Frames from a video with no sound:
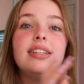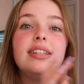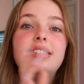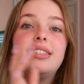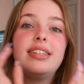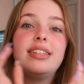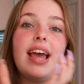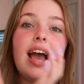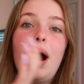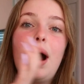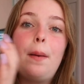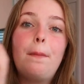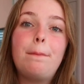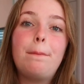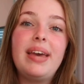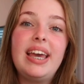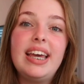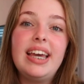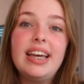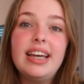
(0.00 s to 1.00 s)
to now
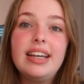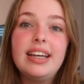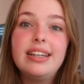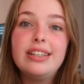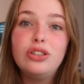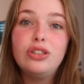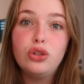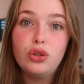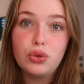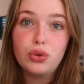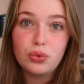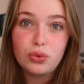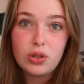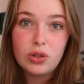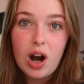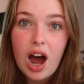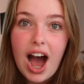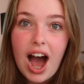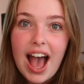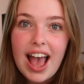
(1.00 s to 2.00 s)
being
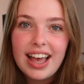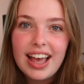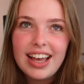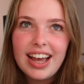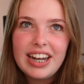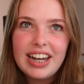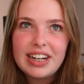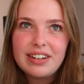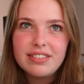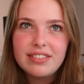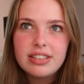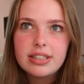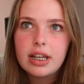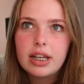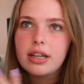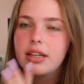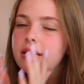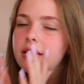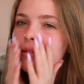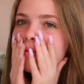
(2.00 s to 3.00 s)
dry. And I was
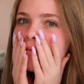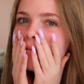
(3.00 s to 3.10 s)
like,